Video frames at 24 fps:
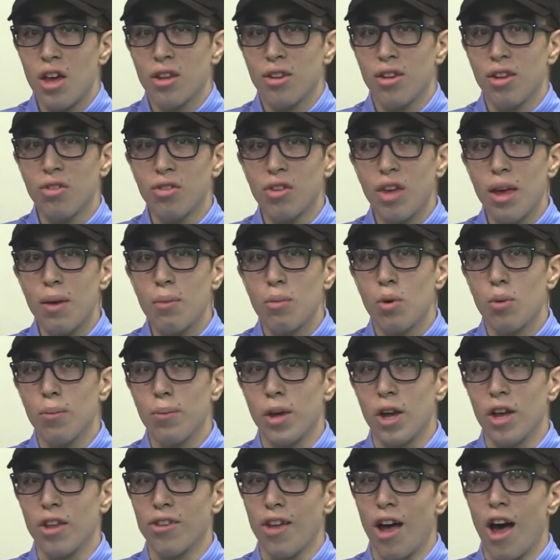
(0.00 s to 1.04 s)
This game will
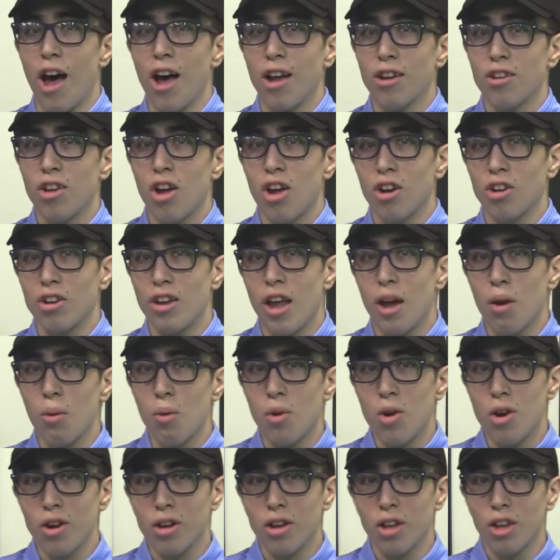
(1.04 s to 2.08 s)
be on the Hot Dog
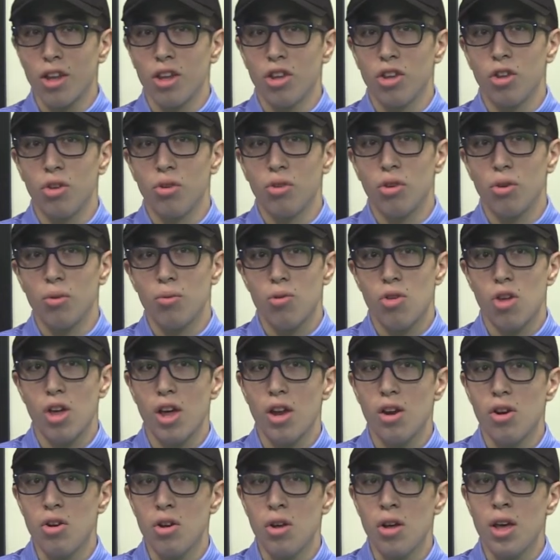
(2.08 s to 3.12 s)
Network YouTube
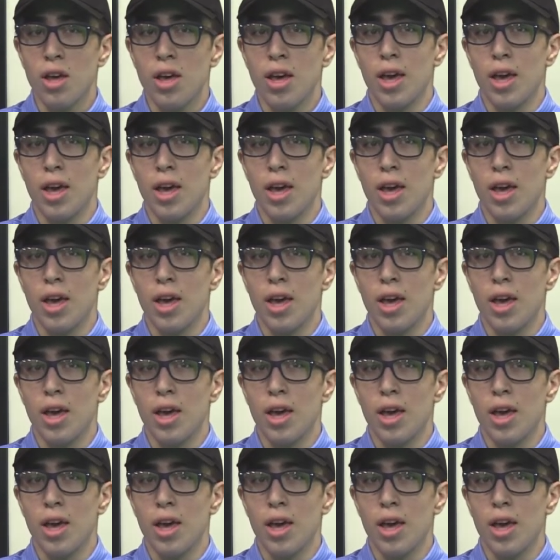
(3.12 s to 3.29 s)
channel